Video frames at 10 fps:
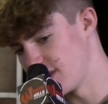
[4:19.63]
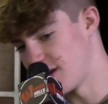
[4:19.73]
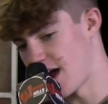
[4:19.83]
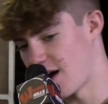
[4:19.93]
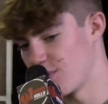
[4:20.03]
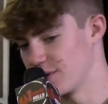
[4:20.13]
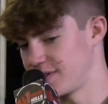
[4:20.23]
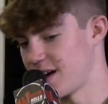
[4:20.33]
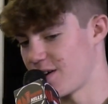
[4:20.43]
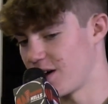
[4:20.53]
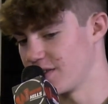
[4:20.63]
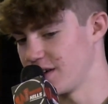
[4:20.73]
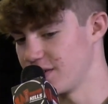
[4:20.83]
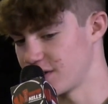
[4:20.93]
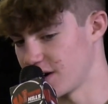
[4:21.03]
the now what's now called
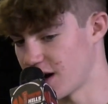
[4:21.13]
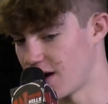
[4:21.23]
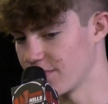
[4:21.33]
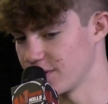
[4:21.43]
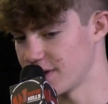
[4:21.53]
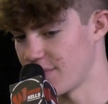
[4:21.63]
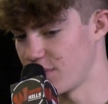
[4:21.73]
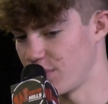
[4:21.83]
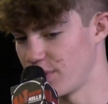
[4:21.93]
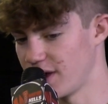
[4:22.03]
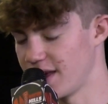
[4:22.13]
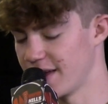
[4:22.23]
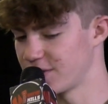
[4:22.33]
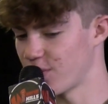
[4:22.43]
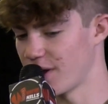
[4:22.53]
the Eastern Conference MVP. He
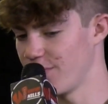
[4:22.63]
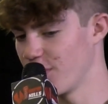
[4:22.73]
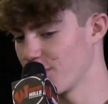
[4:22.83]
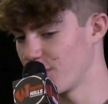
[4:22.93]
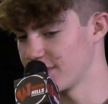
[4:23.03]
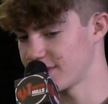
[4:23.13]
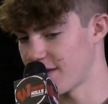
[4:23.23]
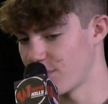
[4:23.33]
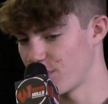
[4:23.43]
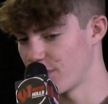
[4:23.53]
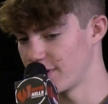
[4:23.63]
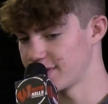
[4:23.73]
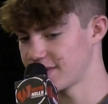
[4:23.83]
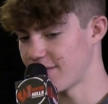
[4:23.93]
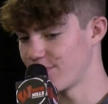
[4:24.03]
had 24.7
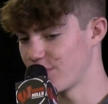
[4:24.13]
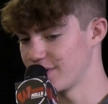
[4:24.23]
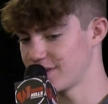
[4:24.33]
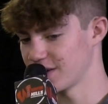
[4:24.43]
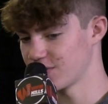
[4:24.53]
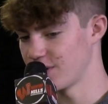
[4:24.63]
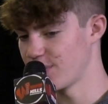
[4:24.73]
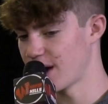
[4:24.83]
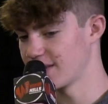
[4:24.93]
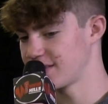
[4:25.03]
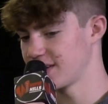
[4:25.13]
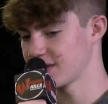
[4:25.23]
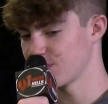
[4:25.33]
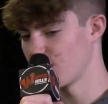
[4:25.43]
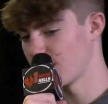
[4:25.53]
points, 7.6 rebounds,
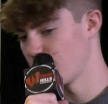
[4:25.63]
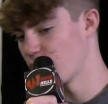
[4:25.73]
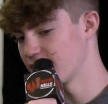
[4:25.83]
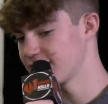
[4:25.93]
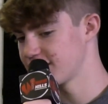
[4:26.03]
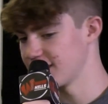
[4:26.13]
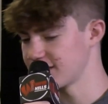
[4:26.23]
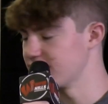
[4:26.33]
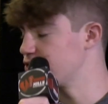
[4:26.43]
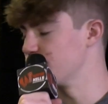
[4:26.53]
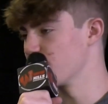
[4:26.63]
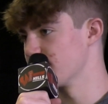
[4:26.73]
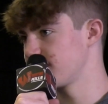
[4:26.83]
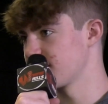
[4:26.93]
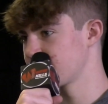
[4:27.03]
6.1 assists, and
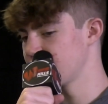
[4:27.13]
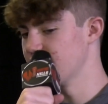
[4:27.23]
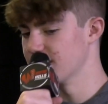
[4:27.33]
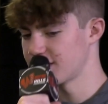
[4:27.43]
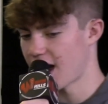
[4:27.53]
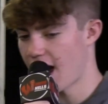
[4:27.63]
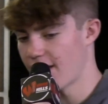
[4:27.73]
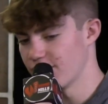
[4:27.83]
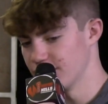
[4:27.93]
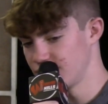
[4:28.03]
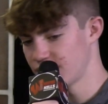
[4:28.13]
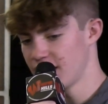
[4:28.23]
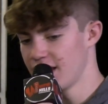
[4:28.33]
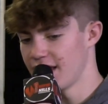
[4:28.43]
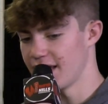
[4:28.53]
2.6 steals averaged
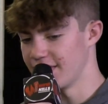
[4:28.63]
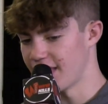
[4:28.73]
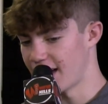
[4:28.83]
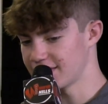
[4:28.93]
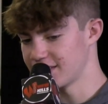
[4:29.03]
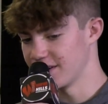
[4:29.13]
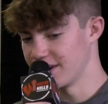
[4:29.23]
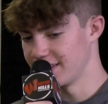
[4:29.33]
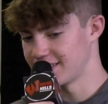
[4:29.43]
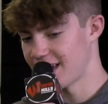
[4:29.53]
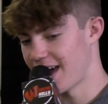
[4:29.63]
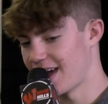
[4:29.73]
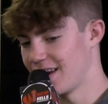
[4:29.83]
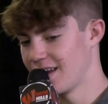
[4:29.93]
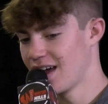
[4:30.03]
in that series.
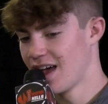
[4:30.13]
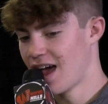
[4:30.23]
And